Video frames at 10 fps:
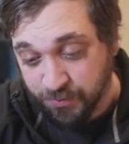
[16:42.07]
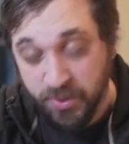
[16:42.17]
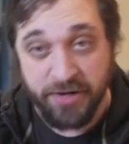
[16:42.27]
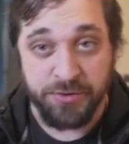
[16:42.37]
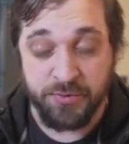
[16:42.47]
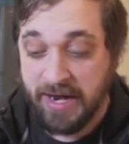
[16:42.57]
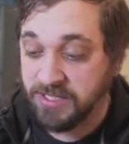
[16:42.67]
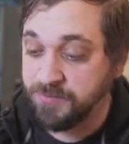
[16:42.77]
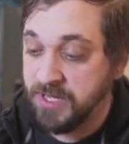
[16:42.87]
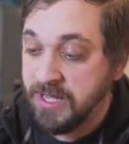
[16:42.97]
Praetor's
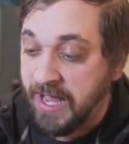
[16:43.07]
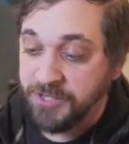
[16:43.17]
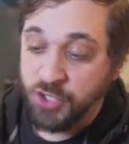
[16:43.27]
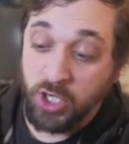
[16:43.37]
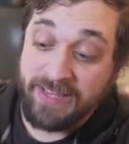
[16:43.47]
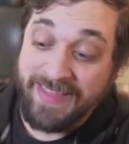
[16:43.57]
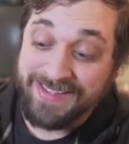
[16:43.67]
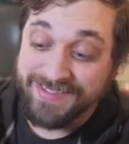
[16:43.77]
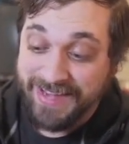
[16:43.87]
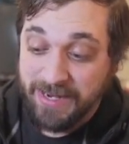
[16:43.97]
Grasp and target that
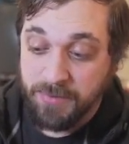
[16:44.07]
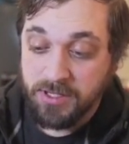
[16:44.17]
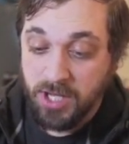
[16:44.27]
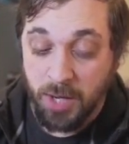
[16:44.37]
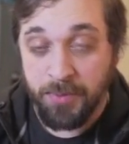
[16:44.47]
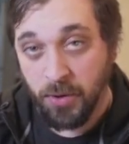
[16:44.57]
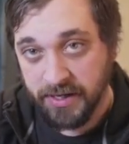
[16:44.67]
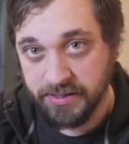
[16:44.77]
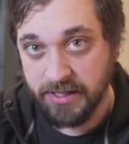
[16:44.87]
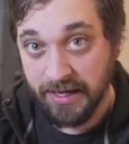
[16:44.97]
same
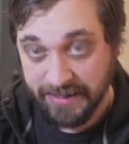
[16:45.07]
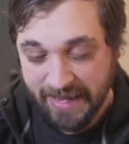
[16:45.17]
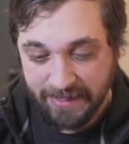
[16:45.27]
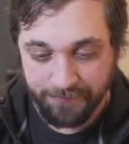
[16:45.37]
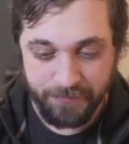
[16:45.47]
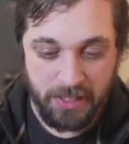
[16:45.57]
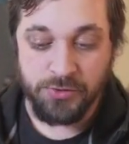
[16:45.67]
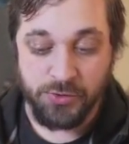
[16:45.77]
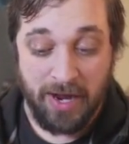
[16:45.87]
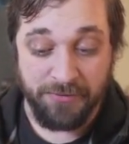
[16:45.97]
opponent again.
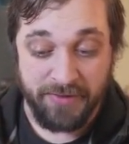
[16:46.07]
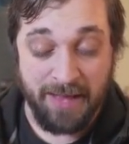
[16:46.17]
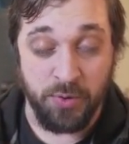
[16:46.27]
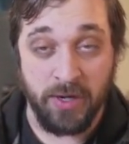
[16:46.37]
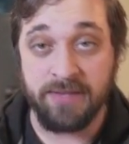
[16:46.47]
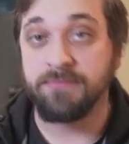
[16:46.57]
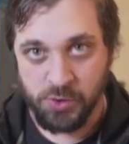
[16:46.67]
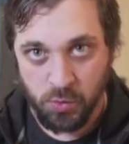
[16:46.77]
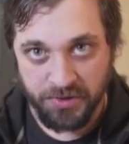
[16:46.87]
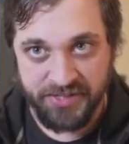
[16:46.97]
So after that point,
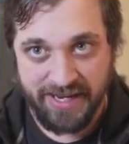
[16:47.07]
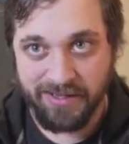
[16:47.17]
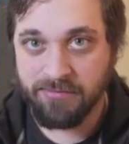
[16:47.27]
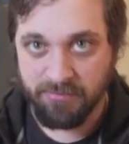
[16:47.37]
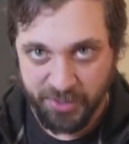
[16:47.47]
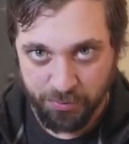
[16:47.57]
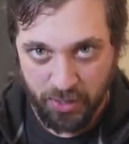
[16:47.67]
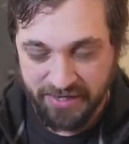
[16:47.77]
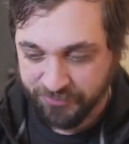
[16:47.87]
you will take their Brain